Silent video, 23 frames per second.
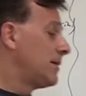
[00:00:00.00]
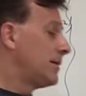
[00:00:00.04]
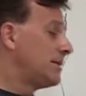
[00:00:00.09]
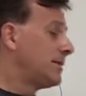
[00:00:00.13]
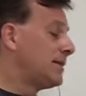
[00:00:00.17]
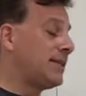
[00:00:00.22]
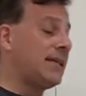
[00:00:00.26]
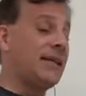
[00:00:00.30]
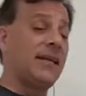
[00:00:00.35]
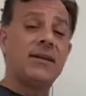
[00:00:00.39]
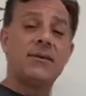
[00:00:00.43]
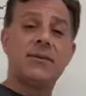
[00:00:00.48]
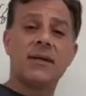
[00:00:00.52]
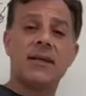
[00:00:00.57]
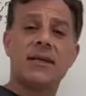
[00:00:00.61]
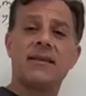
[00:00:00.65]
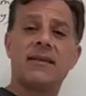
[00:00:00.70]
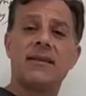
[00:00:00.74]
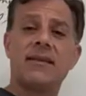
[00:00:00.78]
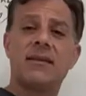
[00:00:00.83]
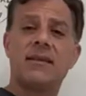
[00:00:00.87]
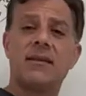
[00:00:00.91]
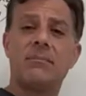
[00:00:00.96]
decrease
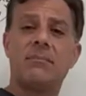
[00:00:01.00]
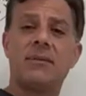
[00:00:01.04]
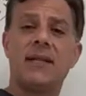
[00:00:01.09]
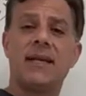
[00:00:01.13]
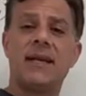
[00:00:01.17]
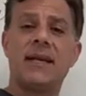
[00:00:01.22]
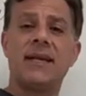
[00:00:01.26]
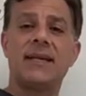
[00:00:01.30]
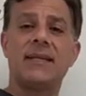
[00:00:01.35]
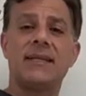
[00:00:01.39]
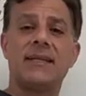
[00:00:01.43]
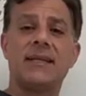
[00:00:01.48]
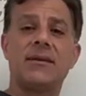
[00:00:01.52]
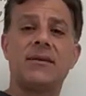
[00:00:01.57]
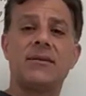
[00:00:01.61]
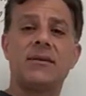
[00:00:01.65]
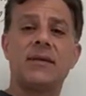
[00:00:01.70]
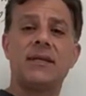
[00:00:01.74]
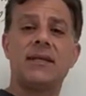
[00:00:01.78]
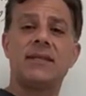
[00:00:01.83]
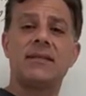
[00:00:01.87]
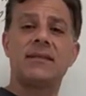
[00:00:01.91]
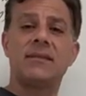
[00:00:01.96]
in supply and
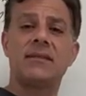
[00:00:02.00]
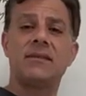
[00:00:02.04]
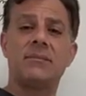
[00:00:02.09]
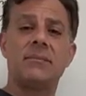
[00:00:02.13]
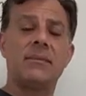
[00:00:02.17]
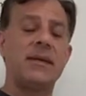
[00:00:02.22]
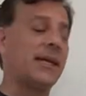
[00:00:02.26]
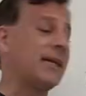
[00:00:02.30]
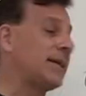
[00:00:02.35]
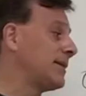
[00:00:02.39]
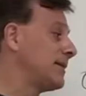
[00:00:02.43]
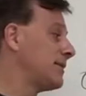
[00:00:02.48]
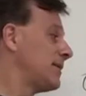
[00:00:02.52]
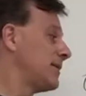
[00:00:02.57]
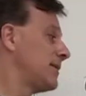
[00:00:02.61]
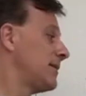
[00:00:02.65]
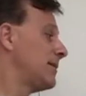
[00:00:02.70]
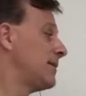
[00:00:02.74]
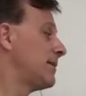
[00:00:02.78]
increase in demand.